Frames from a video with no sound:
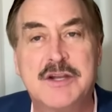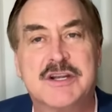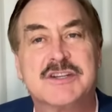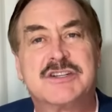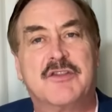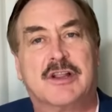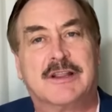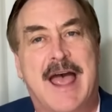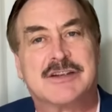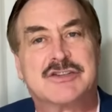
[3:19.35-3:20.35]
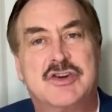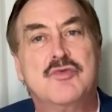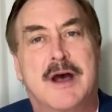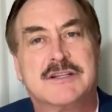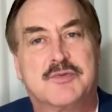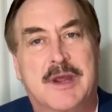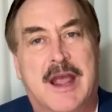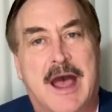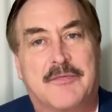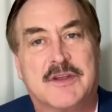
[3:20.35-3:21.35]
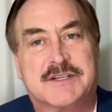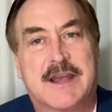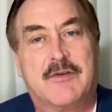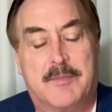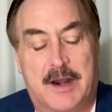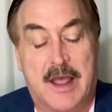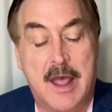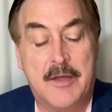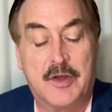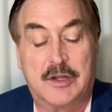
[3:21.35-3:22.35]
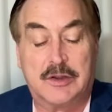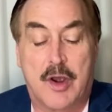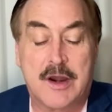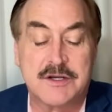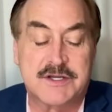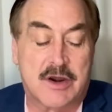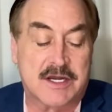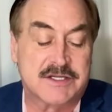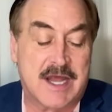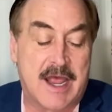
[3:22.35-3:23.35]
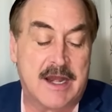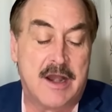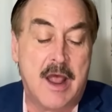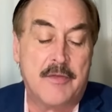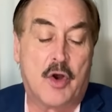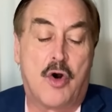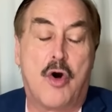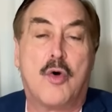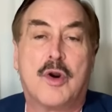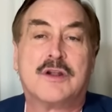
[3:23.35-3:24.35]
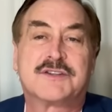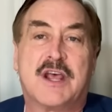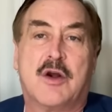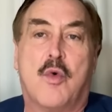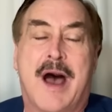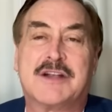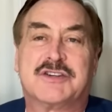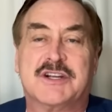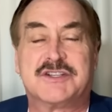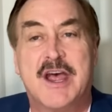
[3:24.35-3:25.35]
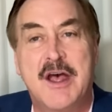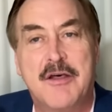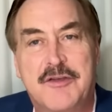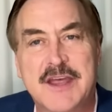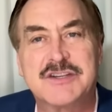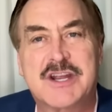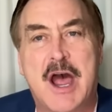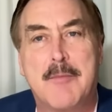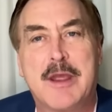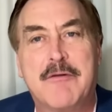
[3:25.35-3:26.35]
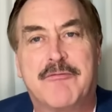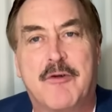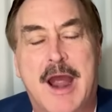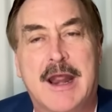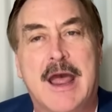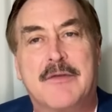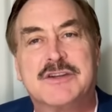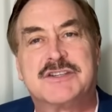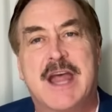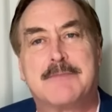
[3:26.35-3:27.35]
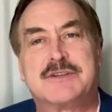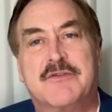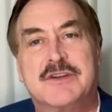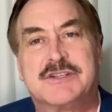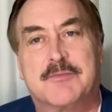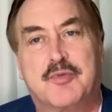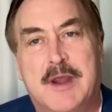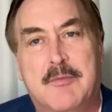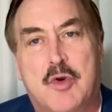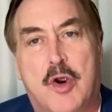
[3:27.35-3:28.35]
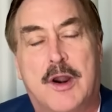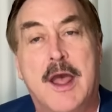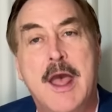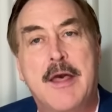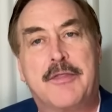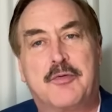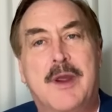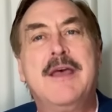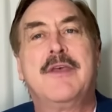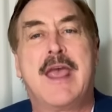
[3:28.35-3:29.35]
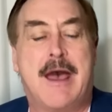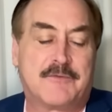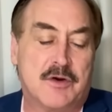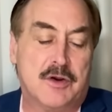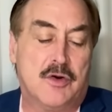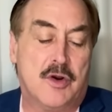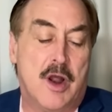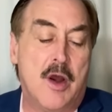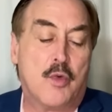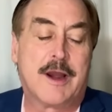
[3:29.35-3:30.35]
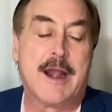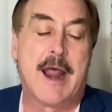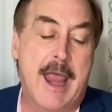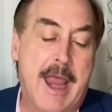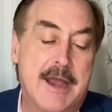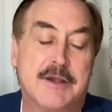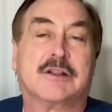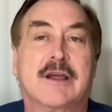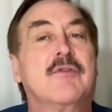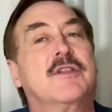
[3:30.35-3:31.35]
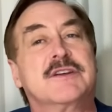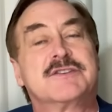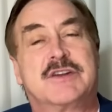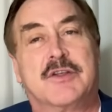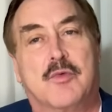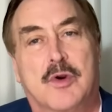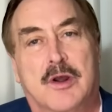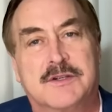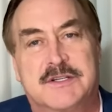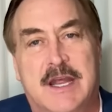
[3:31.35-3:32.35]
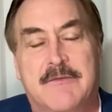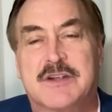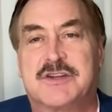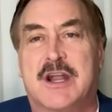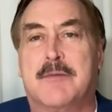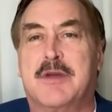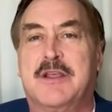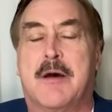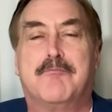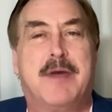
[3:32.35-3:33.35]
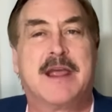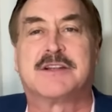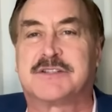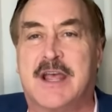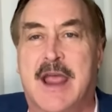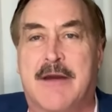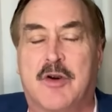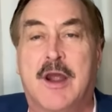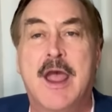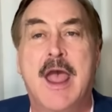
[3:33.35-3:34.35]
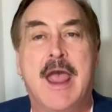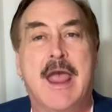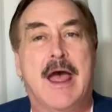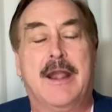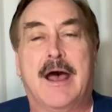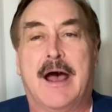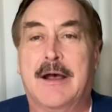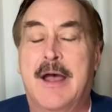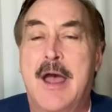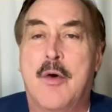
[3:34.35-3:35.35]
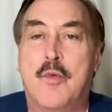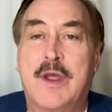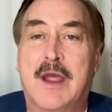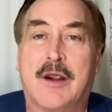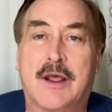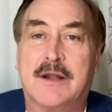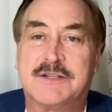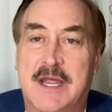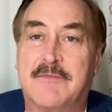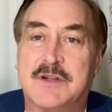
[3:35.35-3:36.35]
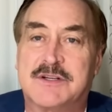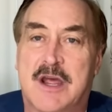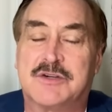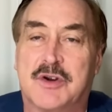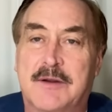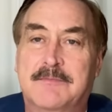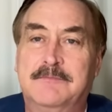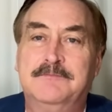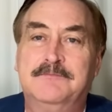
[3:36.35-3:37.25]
Just in the last 2 months, we got this, everybody. The lawyers are excited. The whole world's going to watch us this coming Friday on the steps of the Supreme Court, 3 p.m. We're going to hand deliver this to the world, Steve. It's going to be the biggest thing ever. And we are going to save this country.